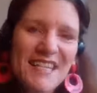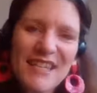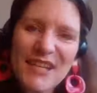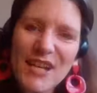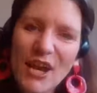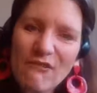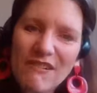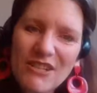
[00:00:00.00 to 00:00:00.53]
it
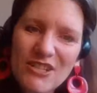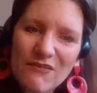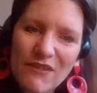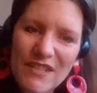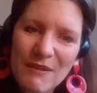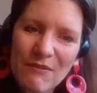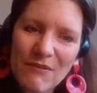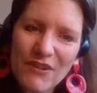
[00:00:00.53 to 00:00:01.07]
the courage
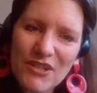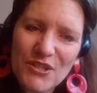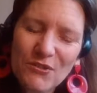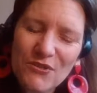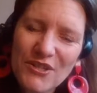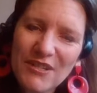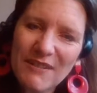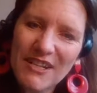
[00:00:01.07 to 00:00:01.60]
for some of our
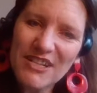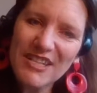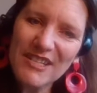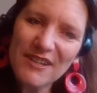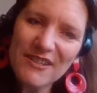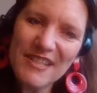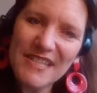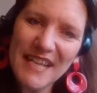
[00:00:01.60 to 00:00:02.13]
children to actually
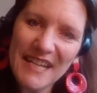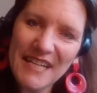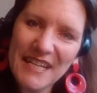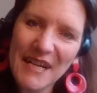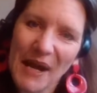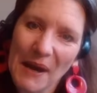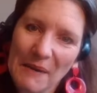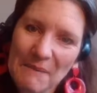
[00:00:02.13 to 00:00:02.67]
start
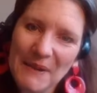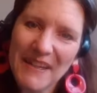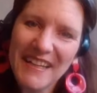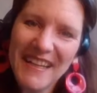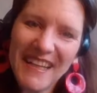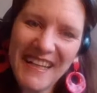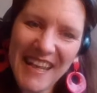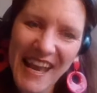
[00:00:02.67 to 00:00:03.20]
standing up
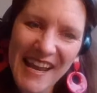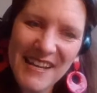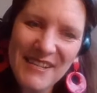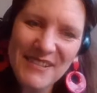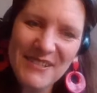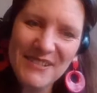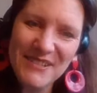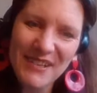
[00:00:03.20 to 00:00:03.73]

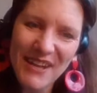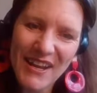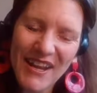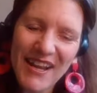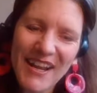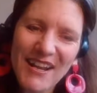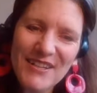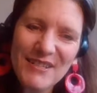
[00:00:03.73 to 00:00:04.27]
against
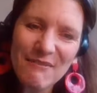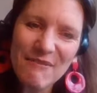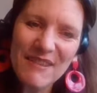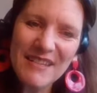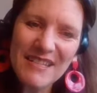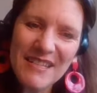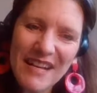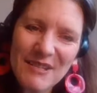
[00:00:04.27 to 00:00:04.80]
some of
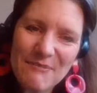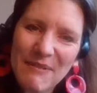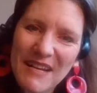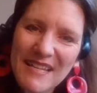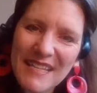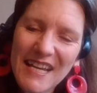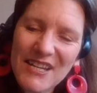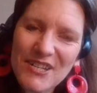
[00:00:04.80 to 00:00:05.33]
these
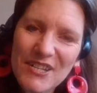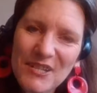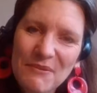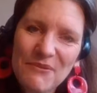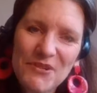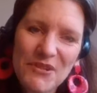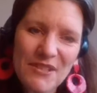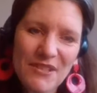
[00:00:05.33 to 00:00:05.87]
expectations?
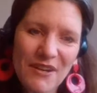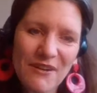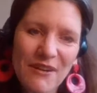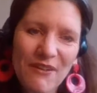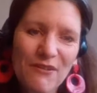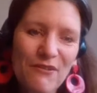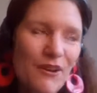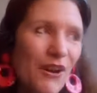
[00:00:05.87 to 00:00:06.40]
We're just
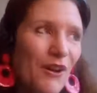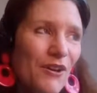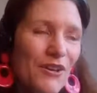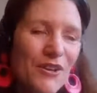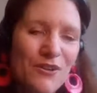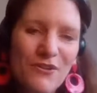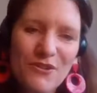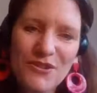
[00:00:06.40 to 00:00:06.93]
going through a
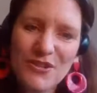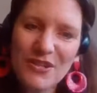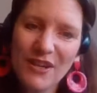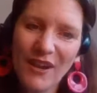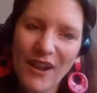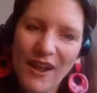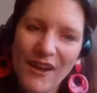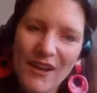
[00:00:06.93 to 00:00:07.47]
huge
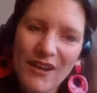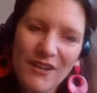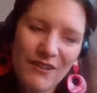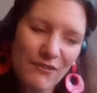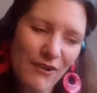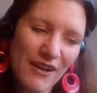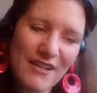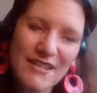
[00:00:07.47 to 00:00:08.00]

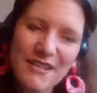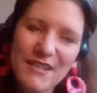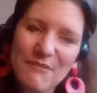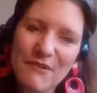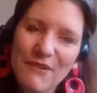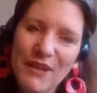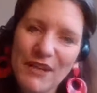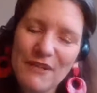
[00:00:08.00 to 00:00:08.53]

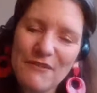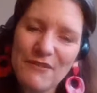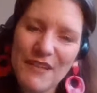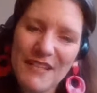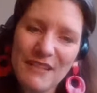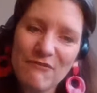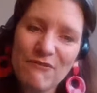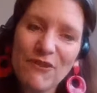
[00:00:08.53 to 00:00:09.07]
crisis with
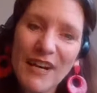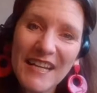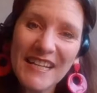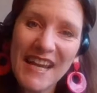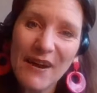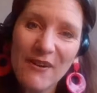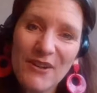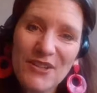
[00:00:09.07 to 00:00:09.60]
COVID, and right
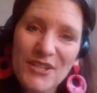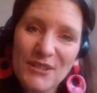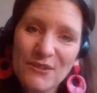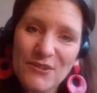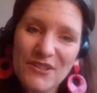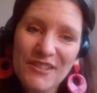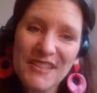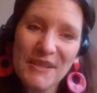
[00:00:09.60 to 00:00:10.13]
now our
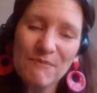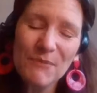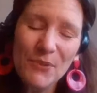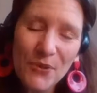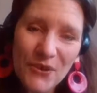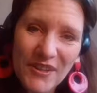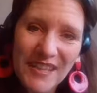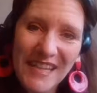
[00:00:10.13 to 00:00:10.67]
children need
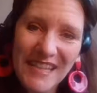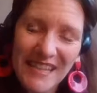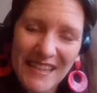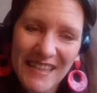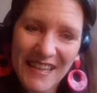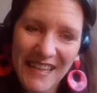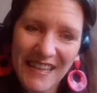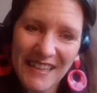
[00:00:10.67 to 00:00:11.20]
more than
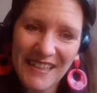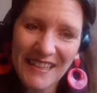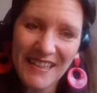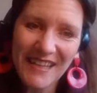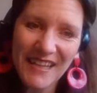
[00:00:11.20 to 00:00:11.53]
anything.